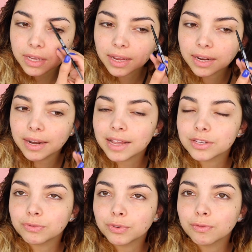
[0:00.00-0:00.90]
like
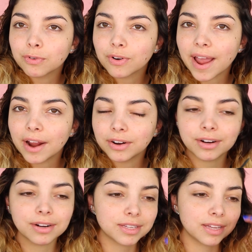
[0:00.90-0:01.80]
less room for
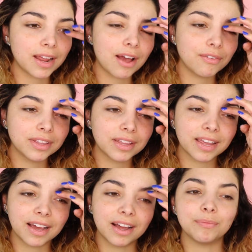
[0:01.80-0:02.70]
errors and having
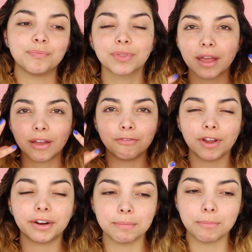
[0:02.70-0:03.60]
like a
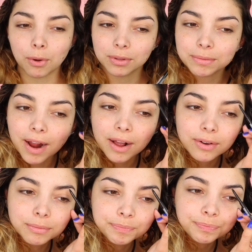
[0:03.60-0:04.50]
very bold
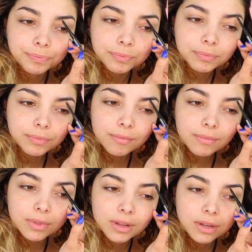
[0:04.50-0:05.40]
brow.
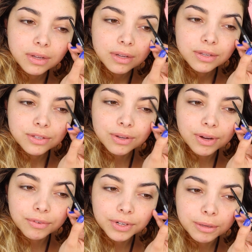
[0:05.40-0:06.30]
So
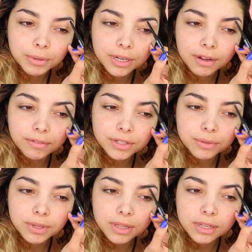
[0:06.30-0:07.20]
I've really been loving
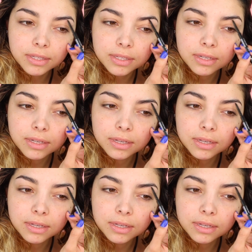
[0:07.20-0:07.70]
doing this.